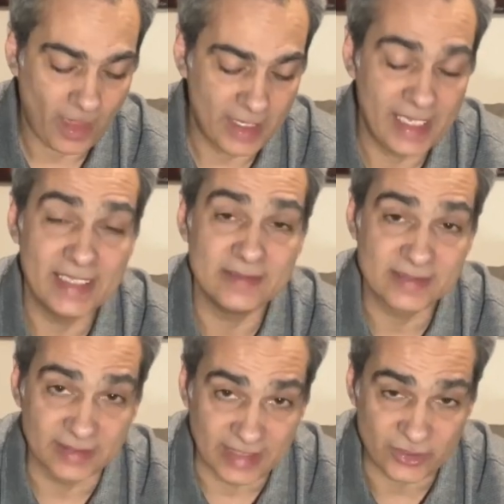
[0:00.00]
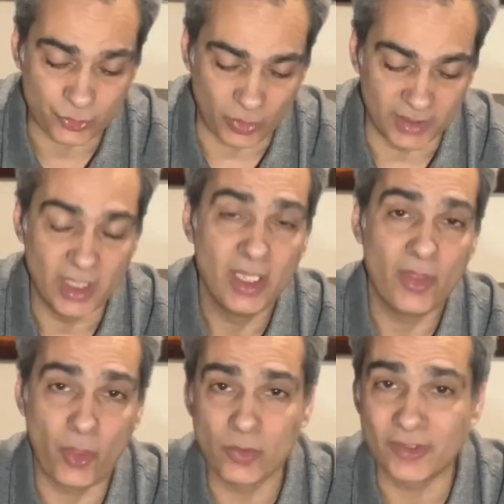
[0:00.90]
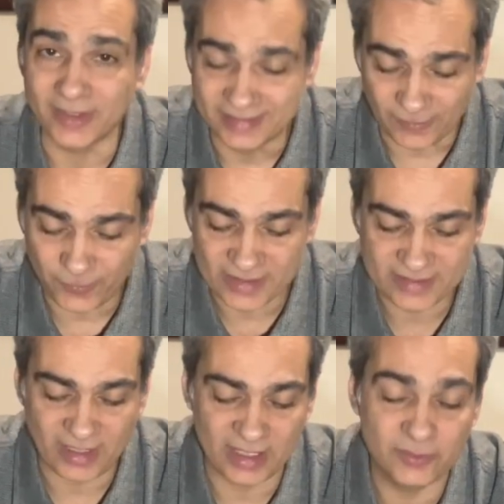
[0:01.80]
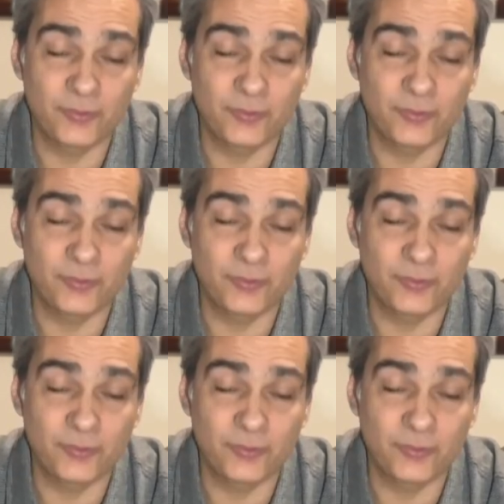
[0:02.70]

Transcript: and Celestron. Those are a different style of